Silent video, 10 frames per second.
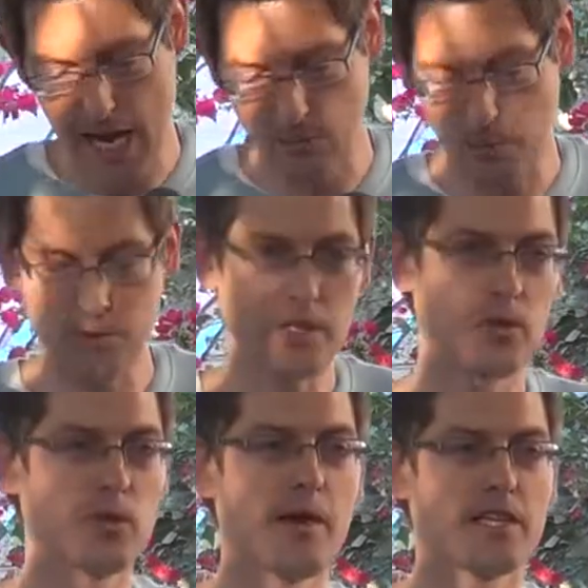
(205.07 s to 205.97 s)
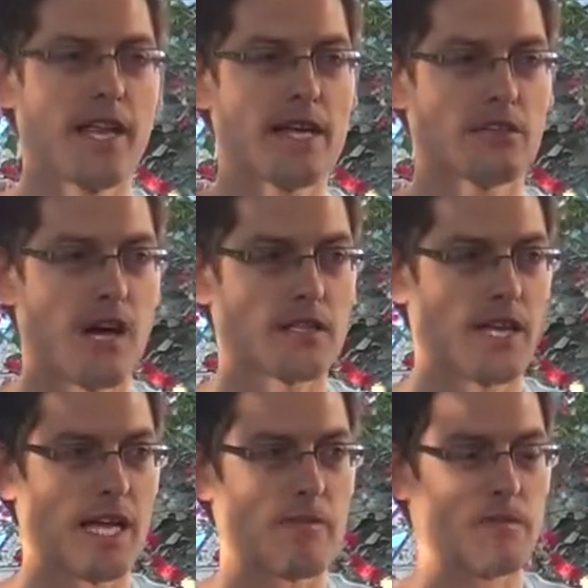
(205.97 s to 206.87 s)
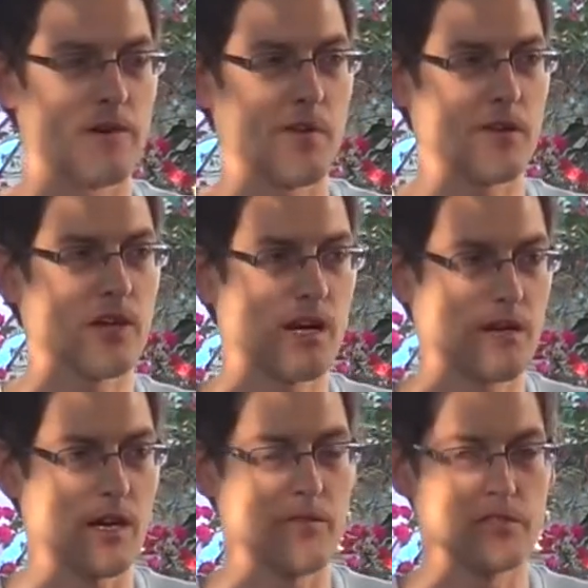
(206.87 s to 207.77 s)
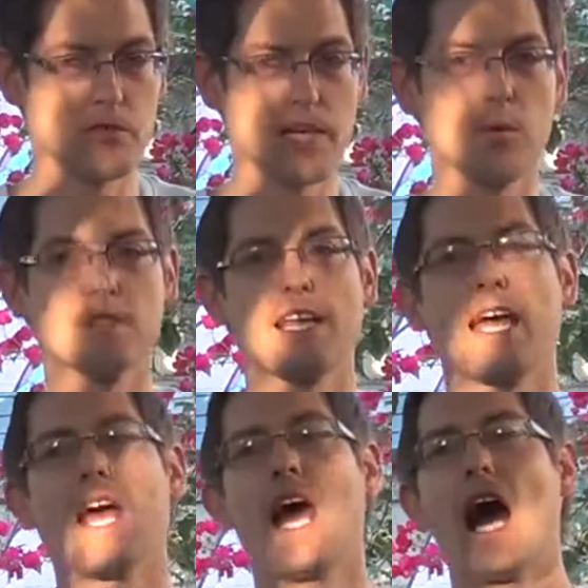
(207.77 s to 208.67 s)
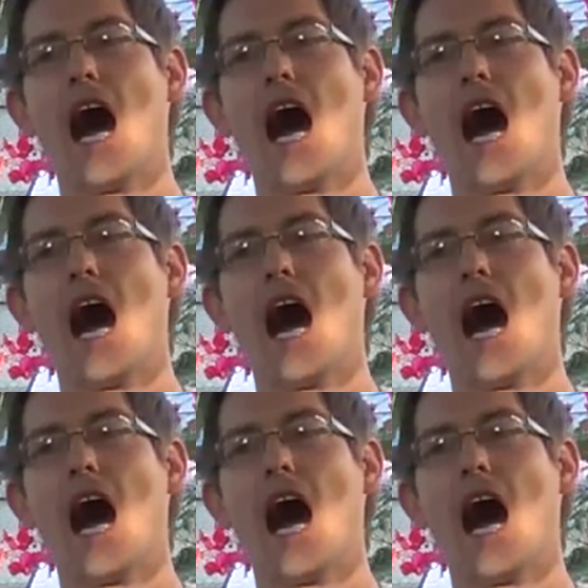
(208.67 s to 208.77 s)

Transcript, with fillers: And what was really cool about the last talk that I gave at Farmhouse Con Conference Three was that